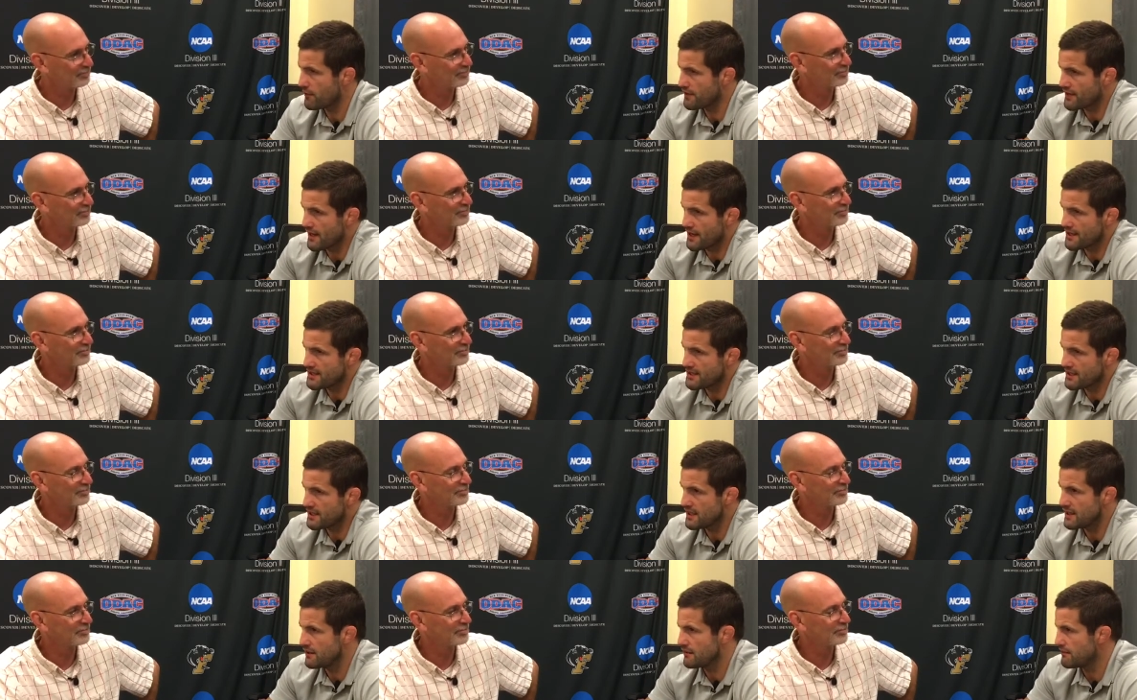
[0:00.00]
Speaker 1: with the
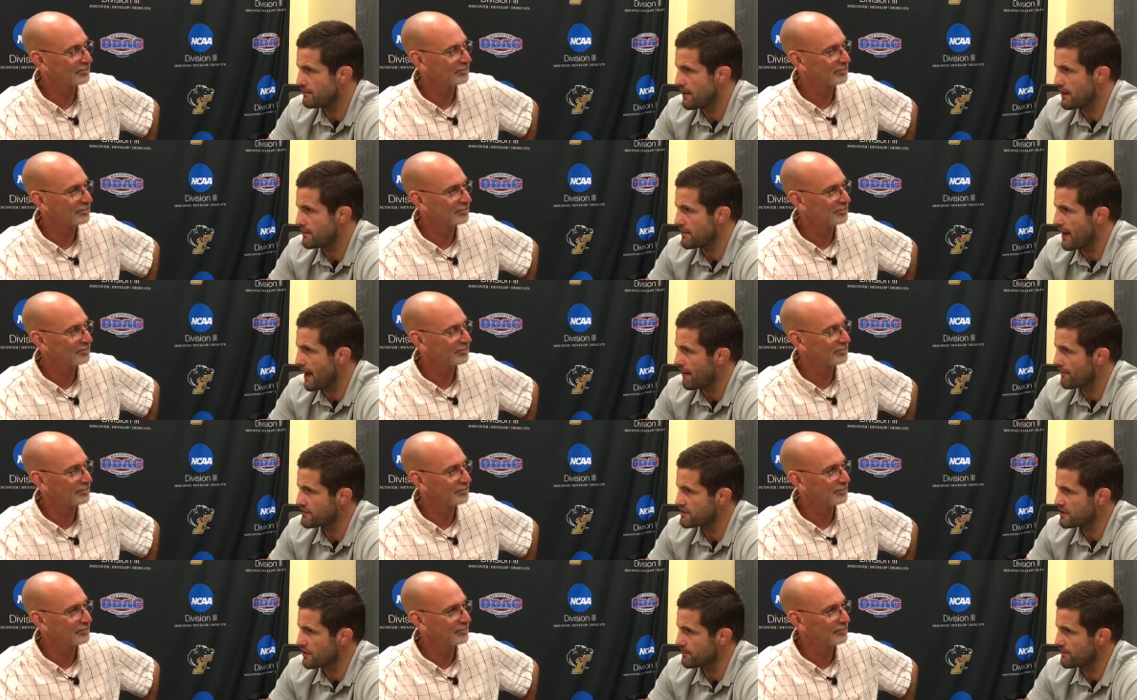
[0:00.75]
idea of maybe
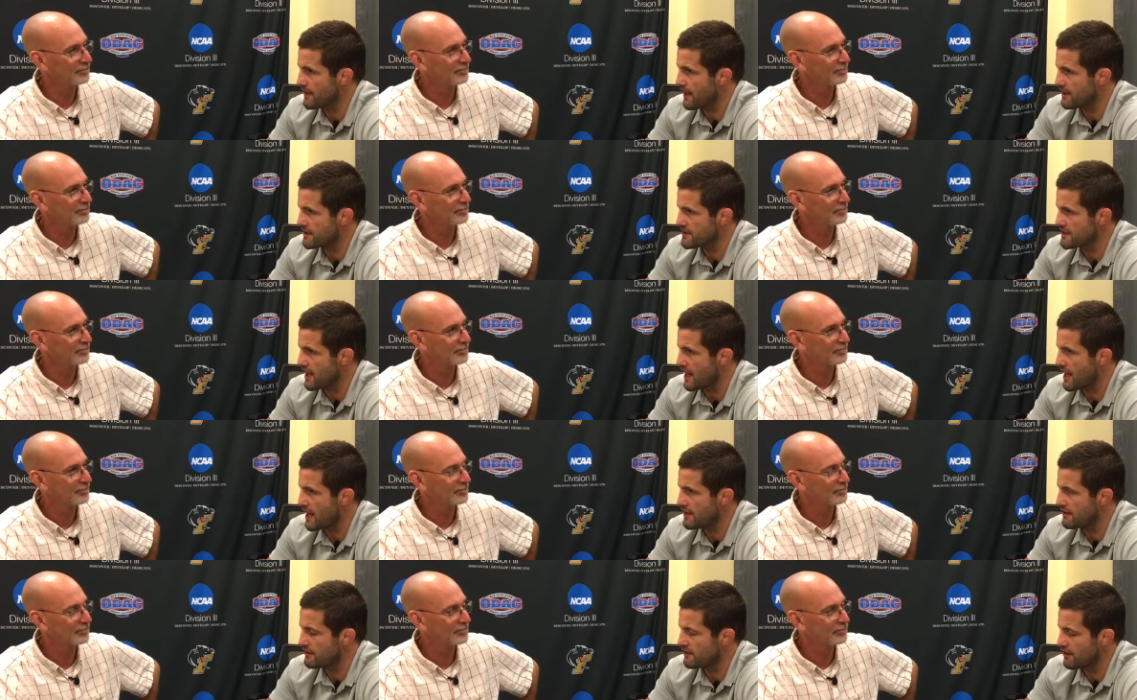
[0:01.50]
having something
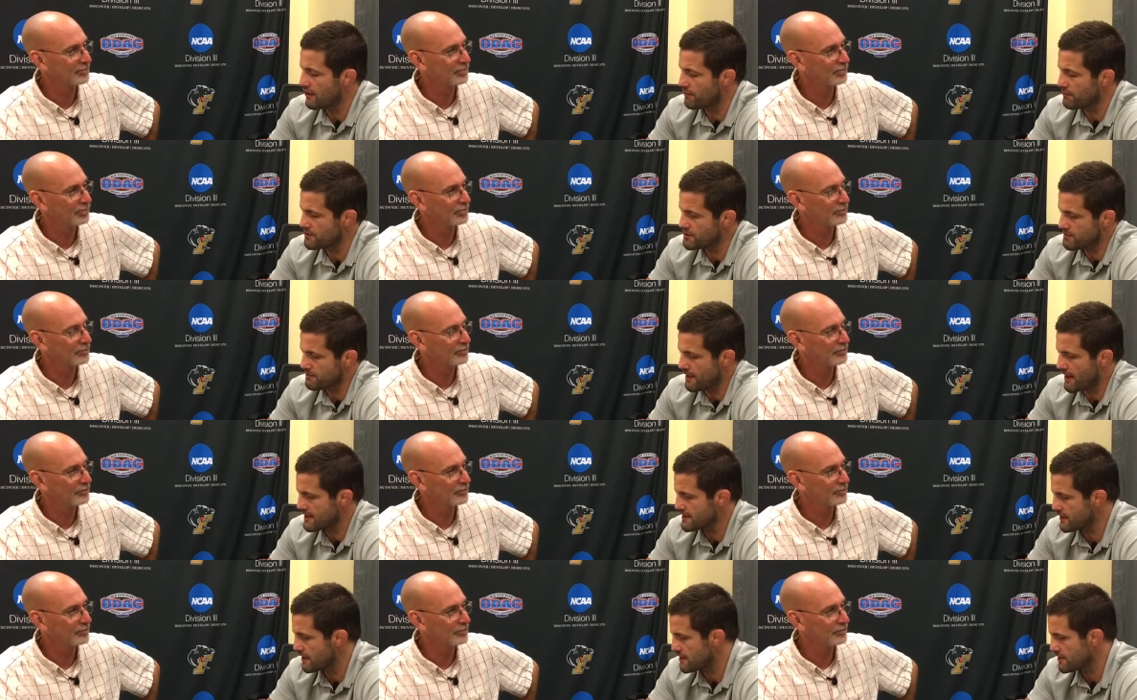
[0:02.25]
outside. You know, put some
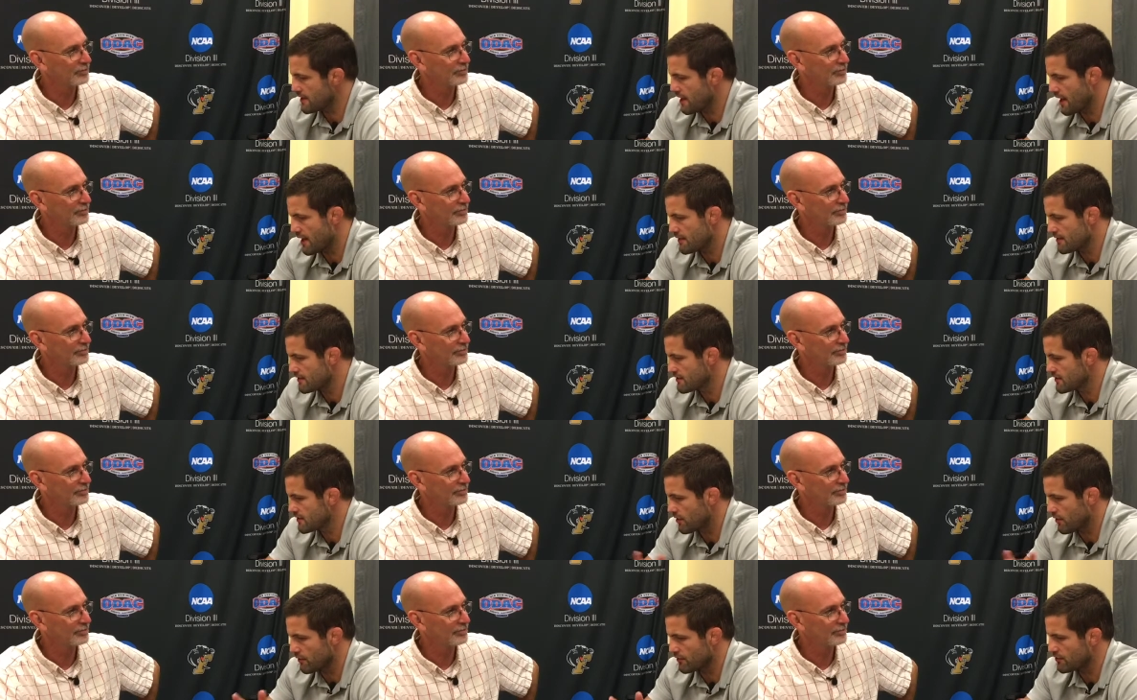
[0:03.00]
mats outside, and
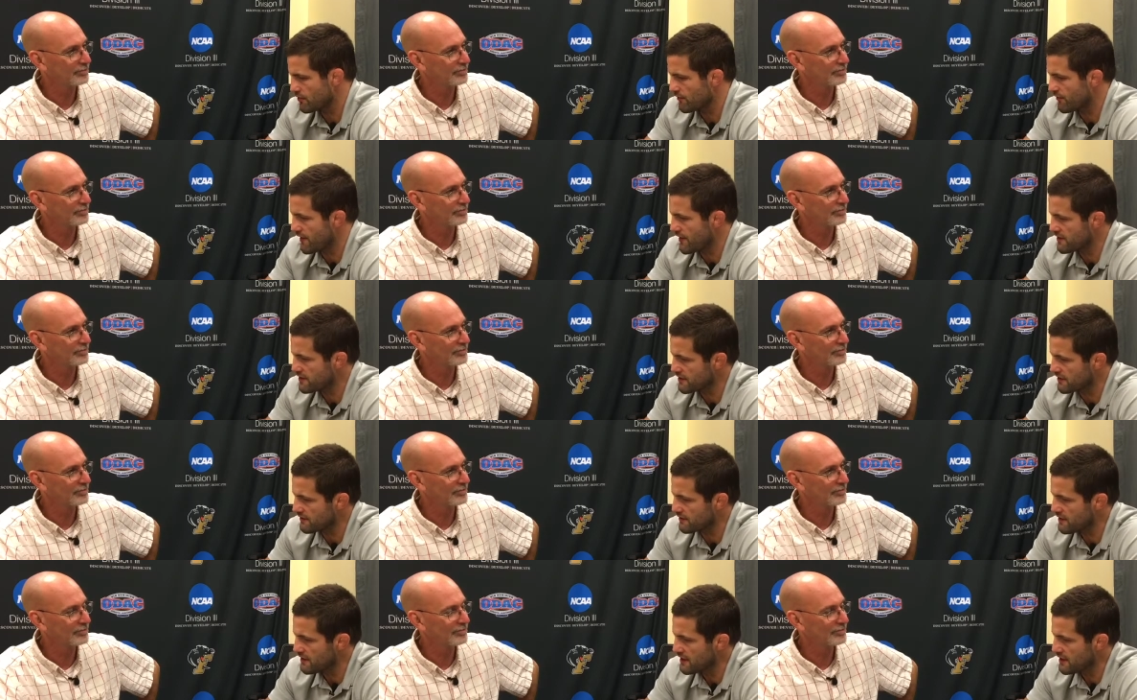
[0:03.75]
you know, so fans
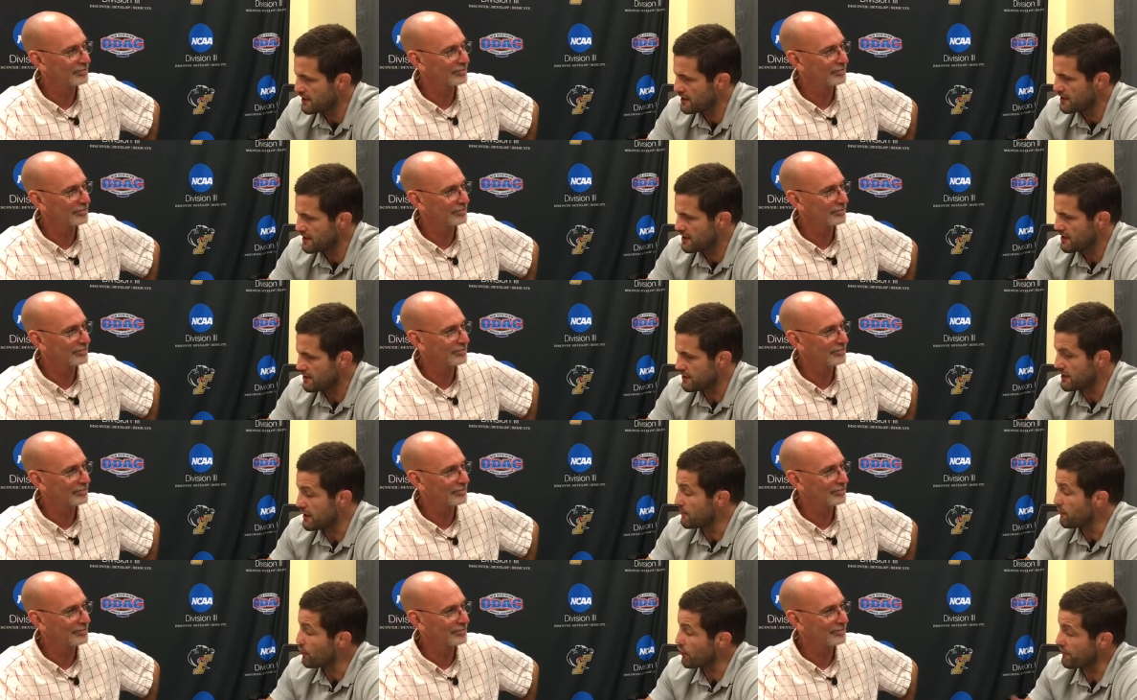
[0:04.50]
can. You
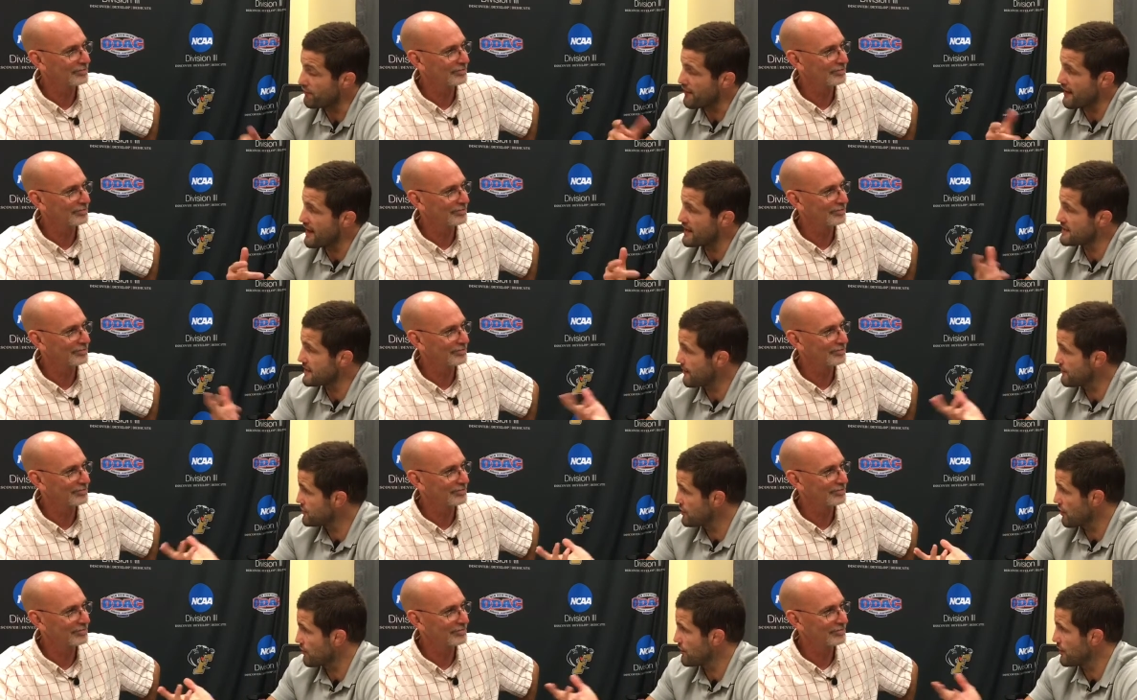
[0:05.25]
get more fans.
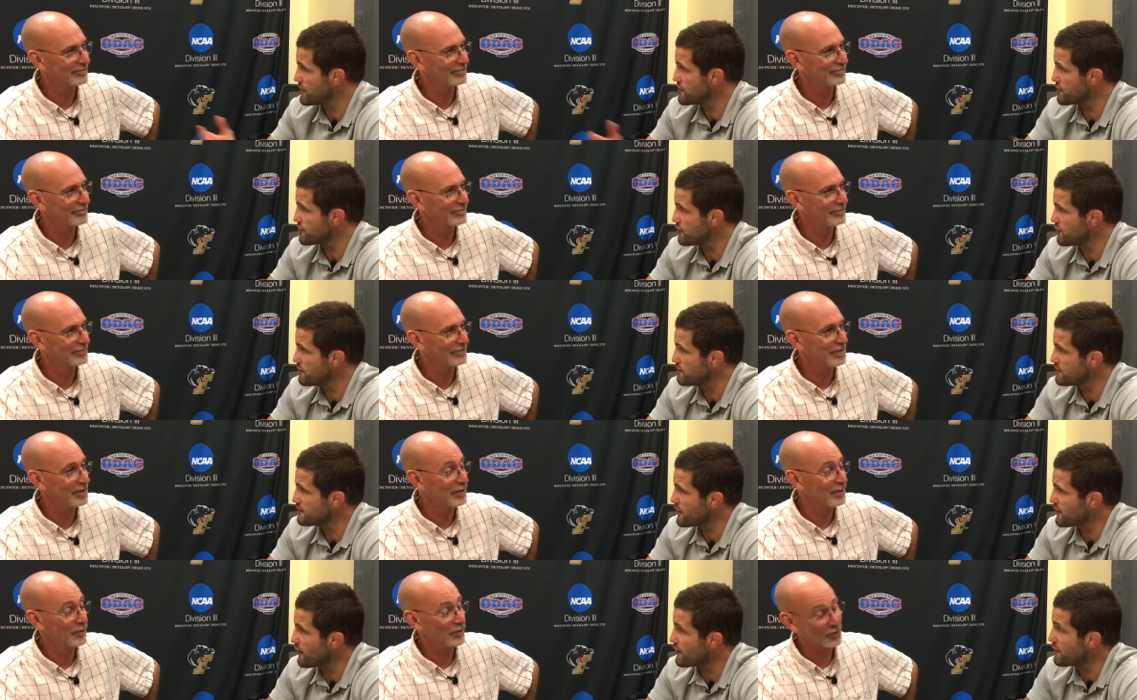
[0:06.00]
Obviously, our restrooms
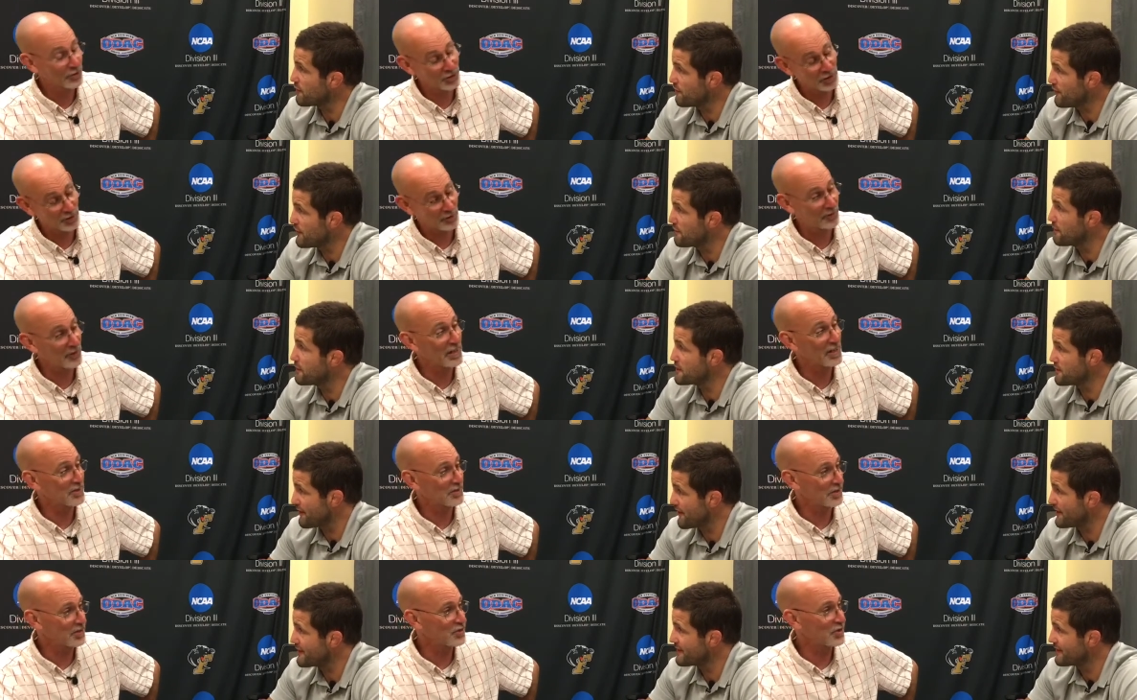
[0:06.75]
it's hard so to fit. So fans,
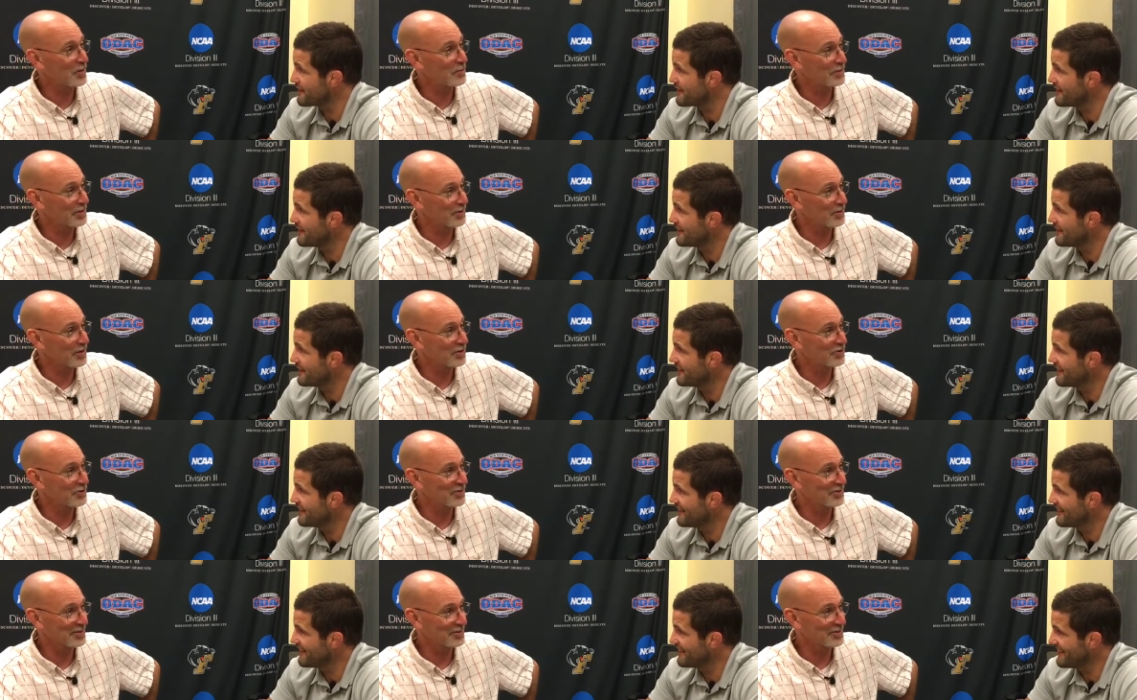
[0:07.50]
fans can
Speaker 2: jump in and
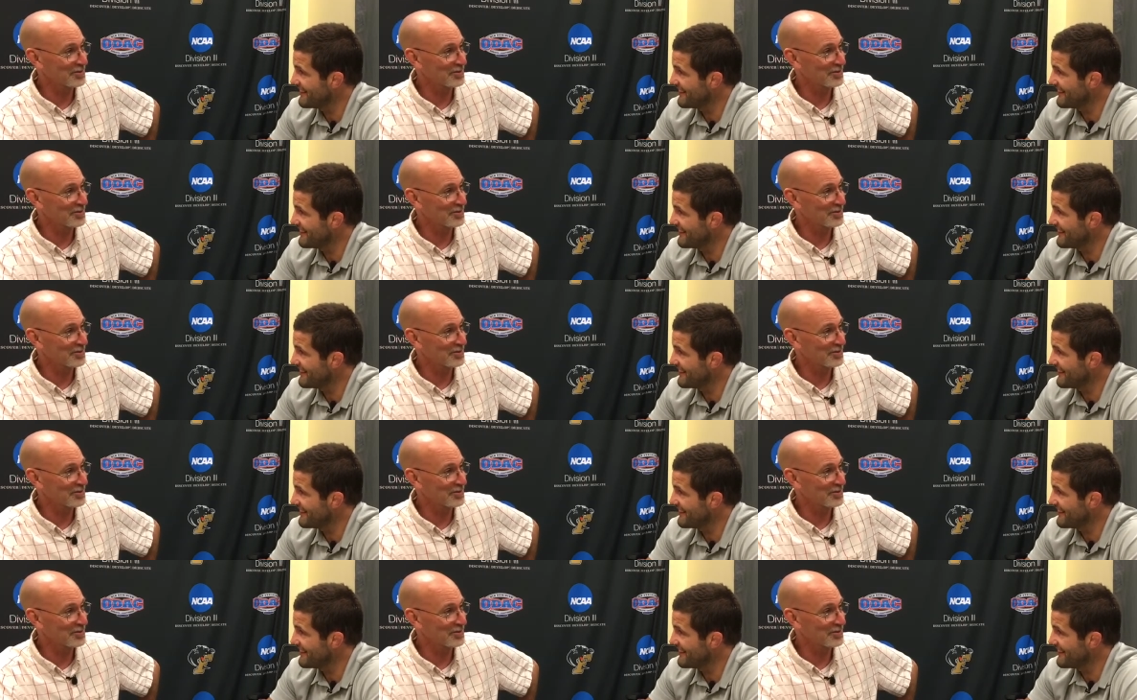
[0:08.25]
wrestle. Is that what